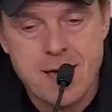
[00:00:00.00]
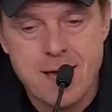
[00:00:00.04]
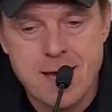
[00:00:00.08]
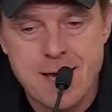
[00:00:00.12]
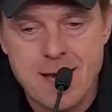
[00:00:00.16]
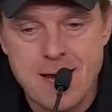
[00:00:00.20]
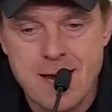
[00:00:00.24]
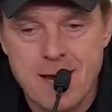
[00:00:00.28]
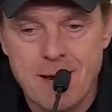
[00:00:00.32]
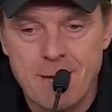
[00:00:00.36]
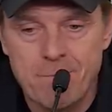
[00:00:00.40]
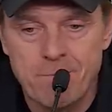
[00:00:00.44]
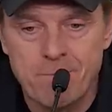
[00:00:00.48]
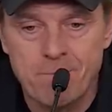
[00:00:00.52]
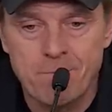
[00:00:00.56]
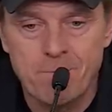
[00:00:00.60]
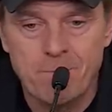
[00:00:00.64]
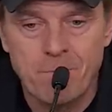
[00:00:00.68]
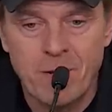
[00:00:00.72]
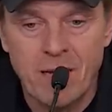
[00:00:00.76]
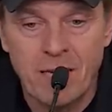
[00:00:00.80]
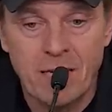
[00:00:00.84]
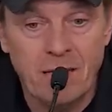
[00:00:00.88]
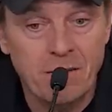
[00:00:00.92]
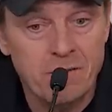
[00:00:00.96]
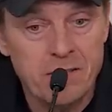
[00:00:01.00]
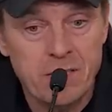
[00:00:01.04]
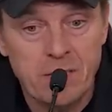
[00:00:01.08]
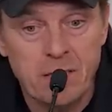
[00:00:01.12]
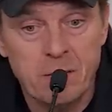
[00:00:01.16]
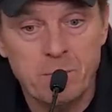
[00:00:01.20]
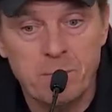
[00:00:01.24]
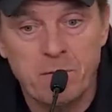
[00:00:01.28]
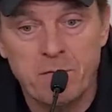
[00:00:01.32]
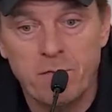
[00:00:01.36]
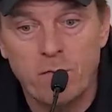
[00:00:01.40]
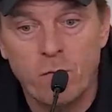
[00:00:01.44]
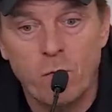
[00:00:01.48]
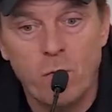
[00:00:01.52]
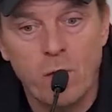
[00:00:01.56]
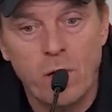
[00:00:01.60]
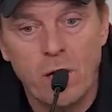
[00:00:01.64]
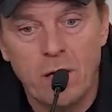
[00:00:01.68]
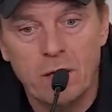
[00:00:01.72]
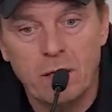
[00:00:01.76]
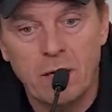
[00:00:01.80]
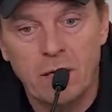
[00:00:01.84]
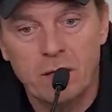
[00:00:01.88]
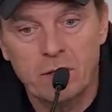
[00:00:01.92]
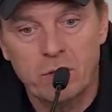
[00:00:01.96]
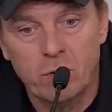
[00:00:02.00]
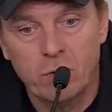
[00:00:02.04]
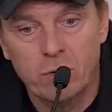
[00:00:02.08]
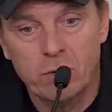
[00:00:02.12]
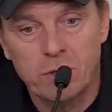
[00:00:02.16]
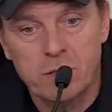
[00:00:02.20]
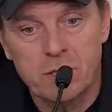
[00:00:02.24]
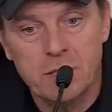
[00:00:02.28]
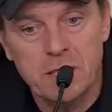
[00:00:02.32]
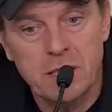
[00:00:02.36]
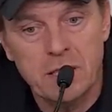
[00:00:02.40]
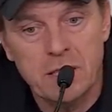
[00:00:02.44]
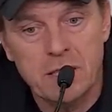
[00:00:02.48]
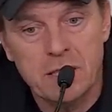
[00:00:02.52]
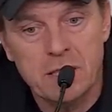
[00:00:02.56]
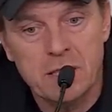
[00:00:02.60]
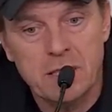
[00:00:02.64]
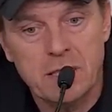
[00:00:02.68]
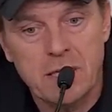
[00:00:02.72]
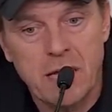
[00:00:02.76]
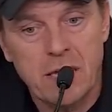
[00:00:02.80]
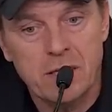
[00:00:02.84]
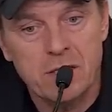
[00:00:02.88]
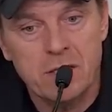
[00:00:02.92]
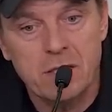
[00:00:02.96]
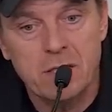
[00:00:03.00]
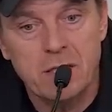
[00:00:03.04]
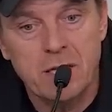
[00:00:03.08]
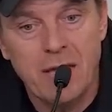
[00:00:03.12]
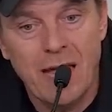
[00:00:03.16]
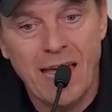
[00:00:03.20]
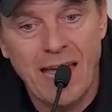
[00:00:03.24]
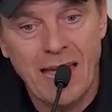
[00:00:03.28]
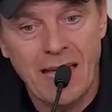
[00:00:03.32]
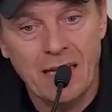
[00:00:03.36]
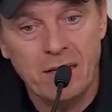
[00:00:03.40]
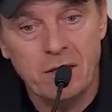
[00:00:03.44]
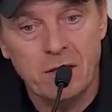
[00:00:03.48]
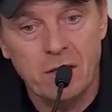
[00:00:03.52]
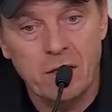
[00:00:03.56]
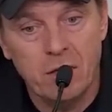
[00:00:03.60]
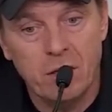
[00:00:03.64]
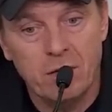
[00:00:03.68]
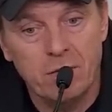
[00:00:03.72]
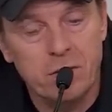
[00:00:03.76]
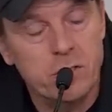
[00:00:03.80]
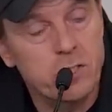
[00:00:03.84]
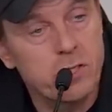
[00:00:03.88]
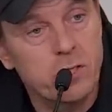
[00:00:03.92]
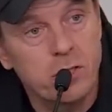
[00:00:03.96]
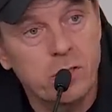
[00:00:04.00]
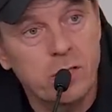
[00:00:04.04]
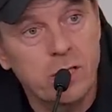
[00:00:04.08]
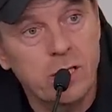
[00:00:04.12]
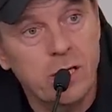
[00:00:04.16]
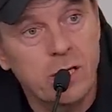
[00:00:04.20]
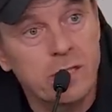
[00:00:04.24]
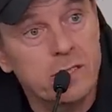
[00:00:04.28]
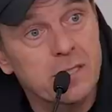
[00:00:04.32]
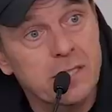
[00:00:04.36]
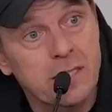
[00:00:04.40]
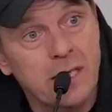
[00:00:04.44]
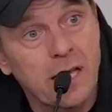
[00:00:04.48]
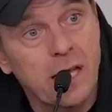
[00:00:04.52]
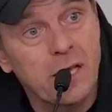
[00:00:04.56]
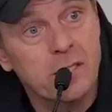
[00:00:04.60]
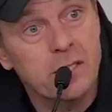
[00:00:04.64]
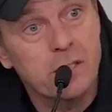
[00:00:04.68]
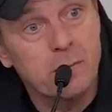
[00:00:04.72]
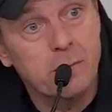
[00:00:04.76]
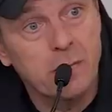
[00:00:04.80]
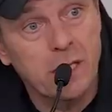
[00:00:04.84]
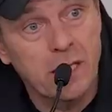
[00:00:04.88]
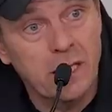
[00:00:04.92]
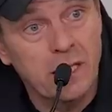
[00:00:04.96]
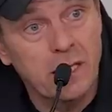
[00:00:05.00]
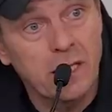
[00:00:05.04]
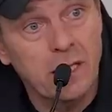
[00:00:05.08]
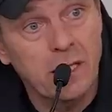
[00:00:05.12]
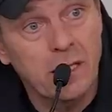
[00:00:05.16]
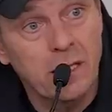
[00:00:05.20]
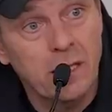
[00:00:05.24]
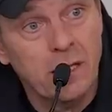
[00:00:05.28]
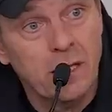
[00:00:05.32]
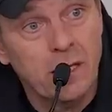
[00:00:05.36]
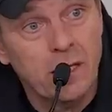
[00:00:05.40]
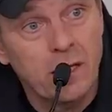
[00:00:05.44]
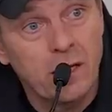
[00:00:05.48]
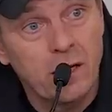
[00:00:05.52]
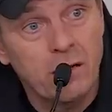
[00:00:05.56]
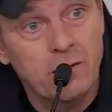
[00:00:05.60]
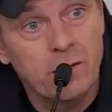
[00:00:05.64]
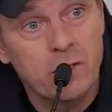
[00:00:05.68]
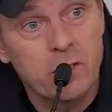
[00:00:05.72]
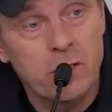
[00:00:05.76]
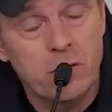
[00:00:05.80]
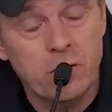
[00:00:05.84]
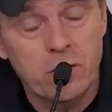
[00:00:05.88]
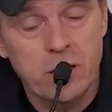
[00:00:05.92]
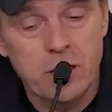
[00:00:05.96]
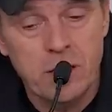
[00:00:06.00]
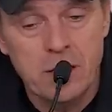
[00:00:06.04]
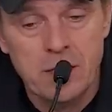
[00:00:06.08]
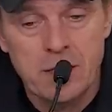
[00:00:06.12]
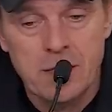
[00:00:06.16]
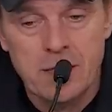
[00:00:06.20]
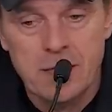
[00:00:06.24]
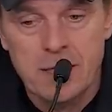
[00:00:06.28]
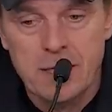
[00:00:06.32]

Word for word: Um, and I've said it before. I, I, don't see this as an end of a journey. I see it as a beginning of a journey.